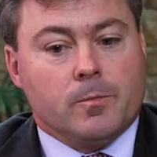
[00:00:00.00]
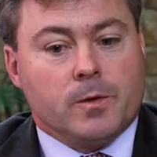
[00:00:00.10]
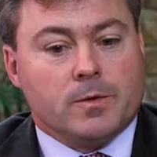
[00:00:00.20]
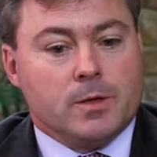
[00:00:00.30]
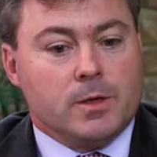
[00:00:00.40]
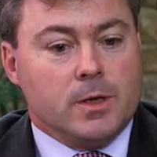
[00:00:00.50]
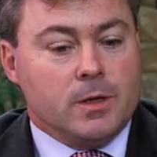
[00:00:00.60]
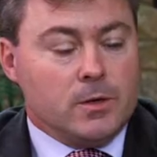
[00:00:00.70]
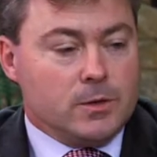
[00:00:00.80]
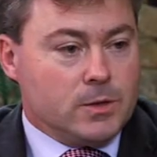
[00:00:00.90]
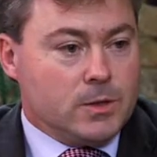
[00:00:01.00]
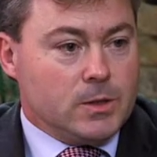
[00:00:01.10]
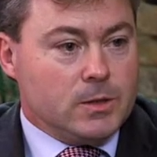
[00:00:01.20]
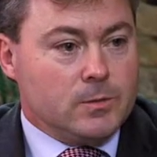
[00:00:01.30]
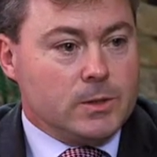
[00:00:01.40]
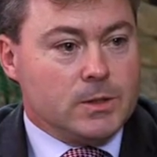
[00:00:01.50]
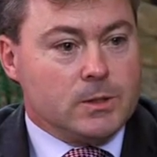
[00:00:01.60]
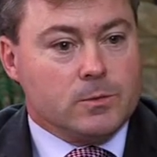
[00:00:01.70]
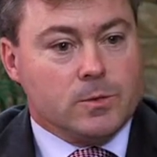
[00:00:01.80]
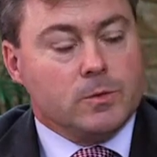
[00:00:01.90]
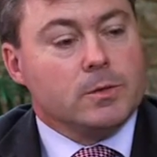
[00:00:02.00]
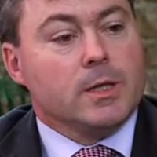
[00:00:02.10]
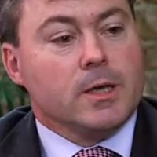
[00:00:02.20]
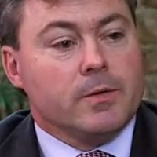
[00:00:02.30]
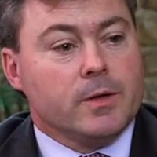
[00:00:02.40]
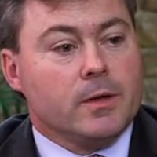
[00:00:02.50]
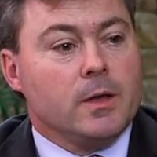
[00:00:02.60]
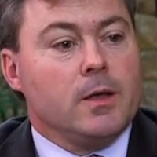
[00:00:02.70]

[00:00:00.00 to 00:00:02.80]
We've certainly learnt a lot. We still talk to Kevin